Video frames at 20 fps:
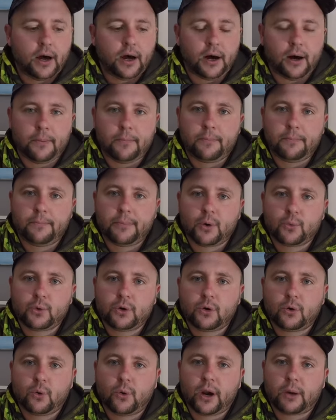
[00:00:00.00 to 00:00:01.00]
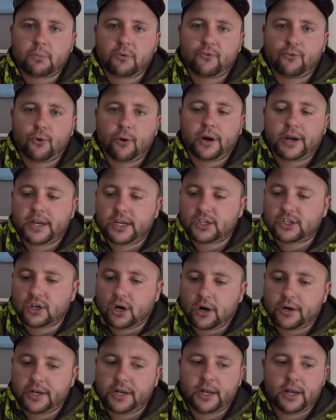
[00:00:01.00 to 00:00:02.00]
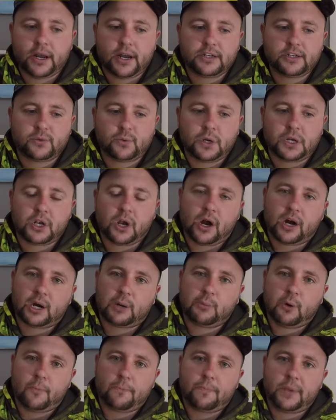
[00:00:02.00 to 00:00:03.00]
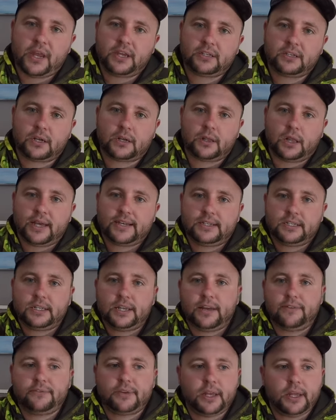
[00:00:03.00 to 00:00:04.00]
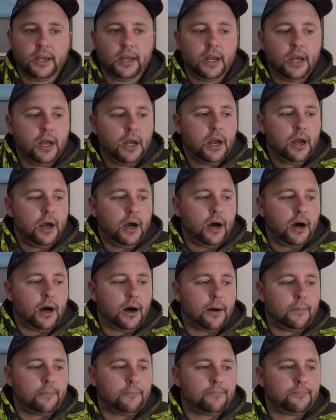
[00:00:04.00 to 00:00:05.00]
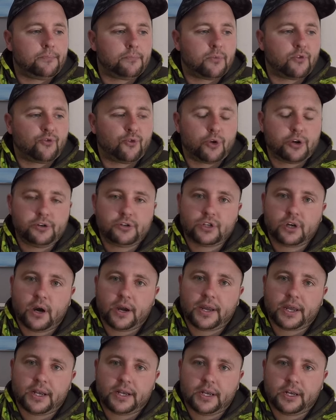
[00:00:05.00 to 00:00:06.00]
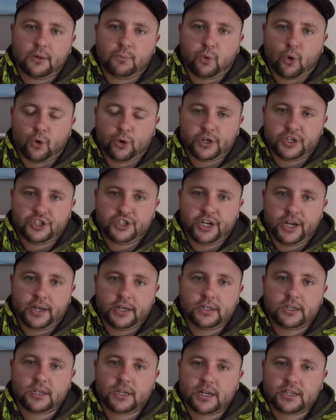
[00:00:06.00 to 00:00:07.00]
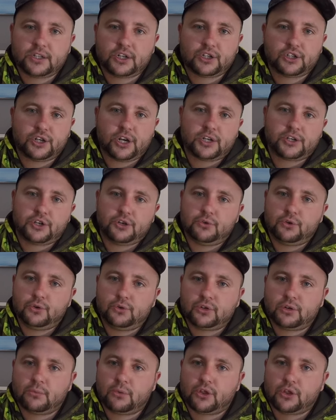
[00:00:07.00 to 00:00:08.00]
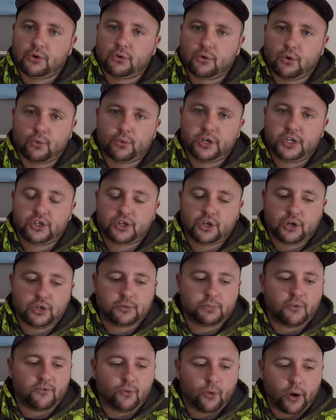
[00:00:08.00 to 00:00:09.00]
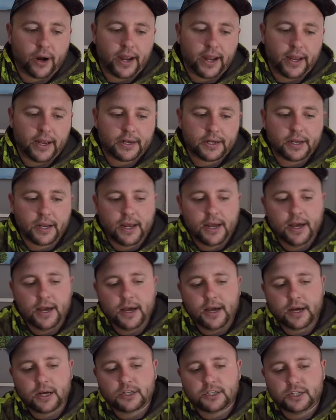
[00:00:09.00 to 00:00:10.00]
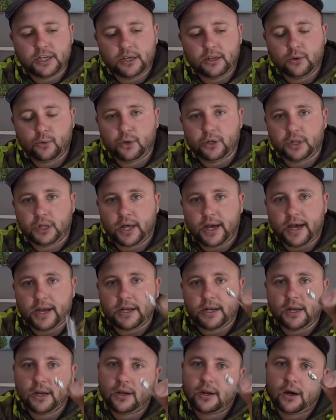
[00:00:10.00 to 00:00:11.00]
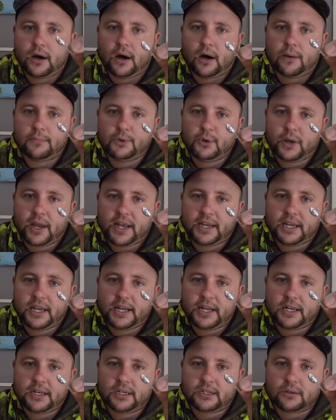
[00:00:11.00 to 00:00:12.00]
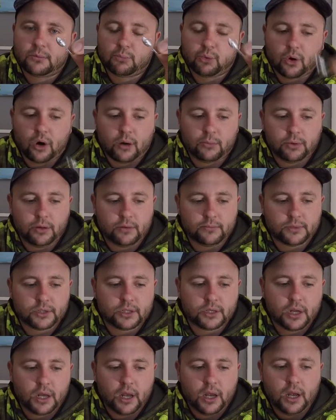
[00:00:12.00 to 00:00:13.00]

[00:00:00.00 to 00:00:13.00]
Um, but real quick before I get started, I just want to talk about basic lead safety. Um, before you start getting into pouring jigs, I suggest you do some thorough research beforehand, because dealing with lead, um, you can get into some problems.